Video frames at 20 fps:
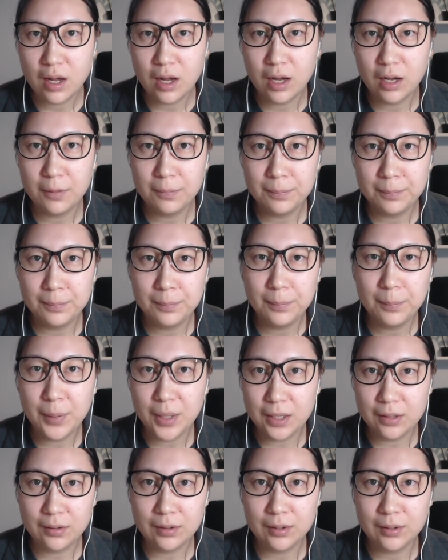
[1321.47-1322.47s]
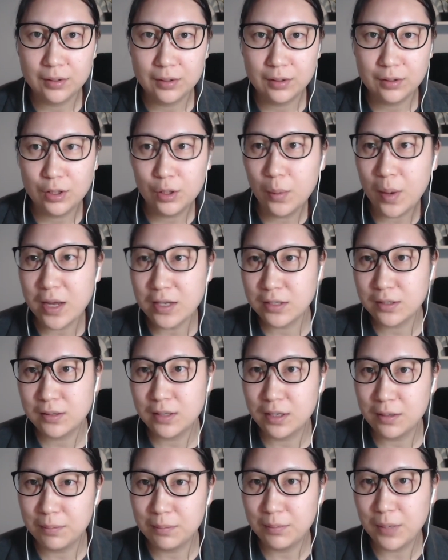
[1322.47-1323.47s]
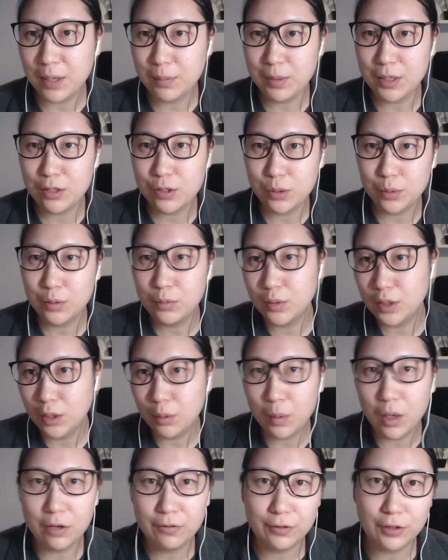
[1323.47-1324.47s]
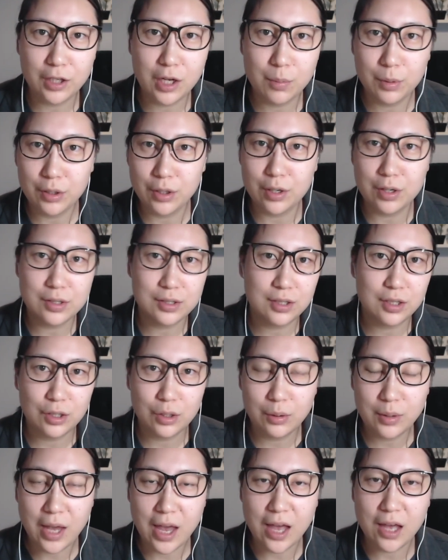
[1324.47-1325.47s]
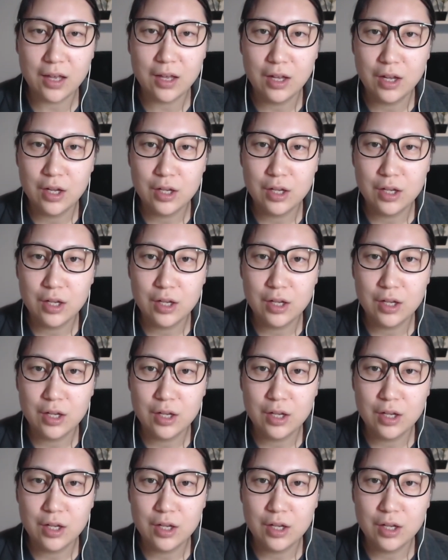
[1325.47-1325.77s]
But US then might be doing really well for a couple of years in the UK.